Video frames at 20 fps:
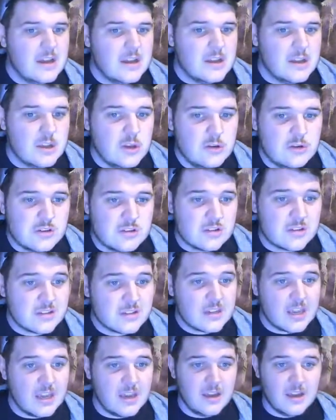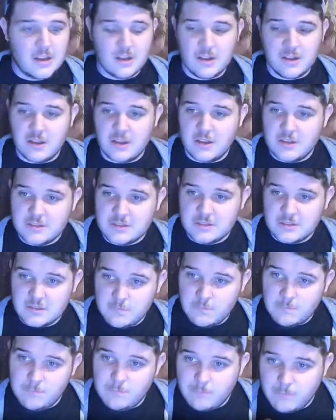You just
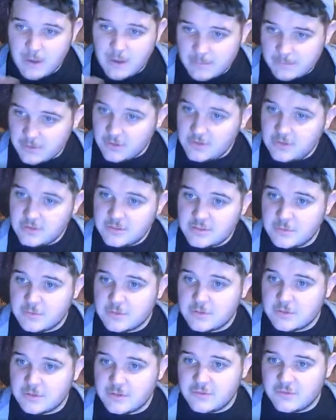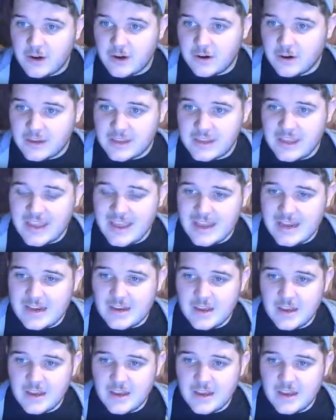mumble some sort of arcane